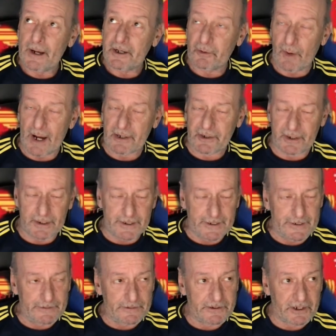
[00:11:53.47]
to
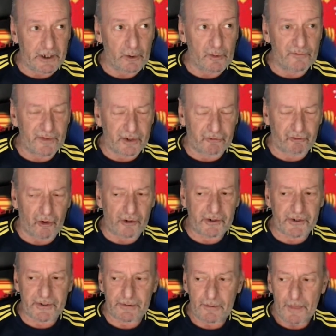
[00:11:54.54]
actually deal with a
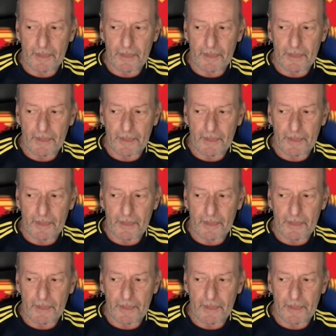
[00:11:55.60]
cross